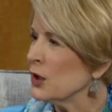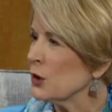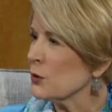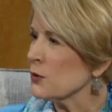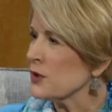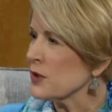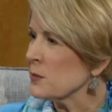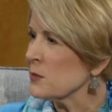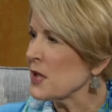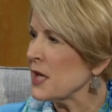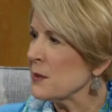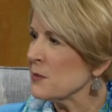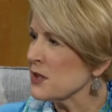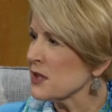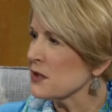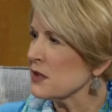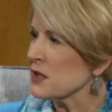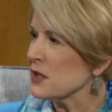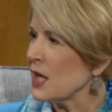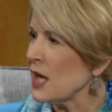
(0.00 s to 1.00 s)
Sometimes
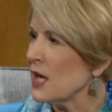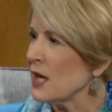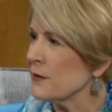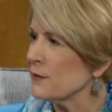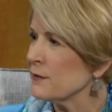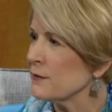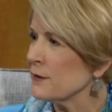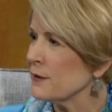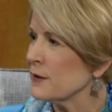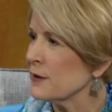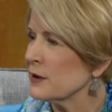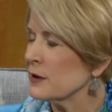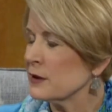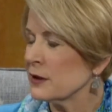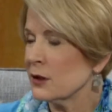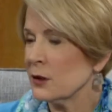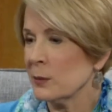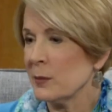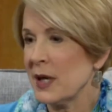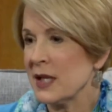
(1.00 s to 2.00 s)
it's tough.
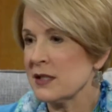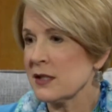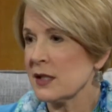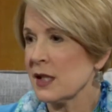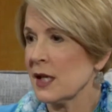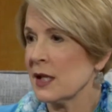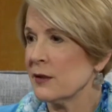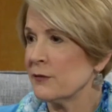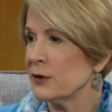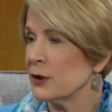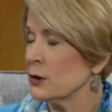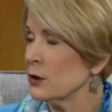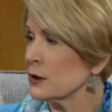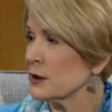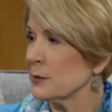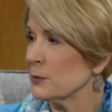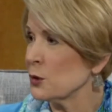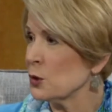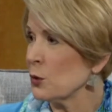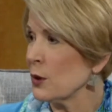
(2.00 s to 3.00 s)
My son, if you looked
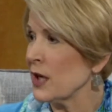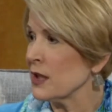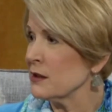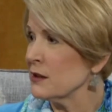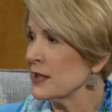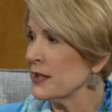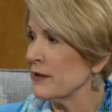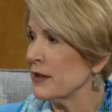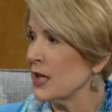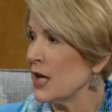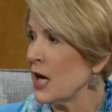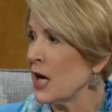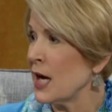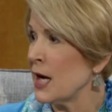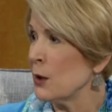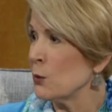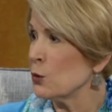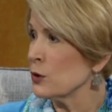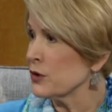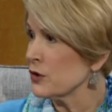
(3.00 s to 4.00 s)
him directly in the
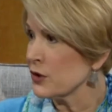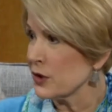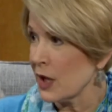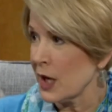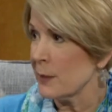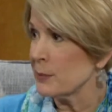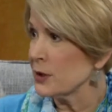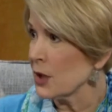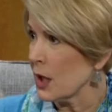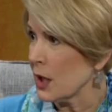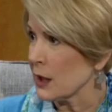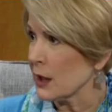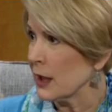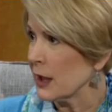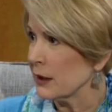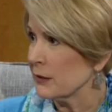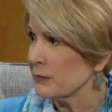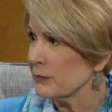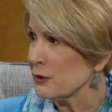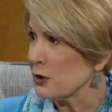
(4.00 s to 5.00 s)
eye, would stop
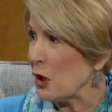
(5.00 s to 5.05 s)
talking.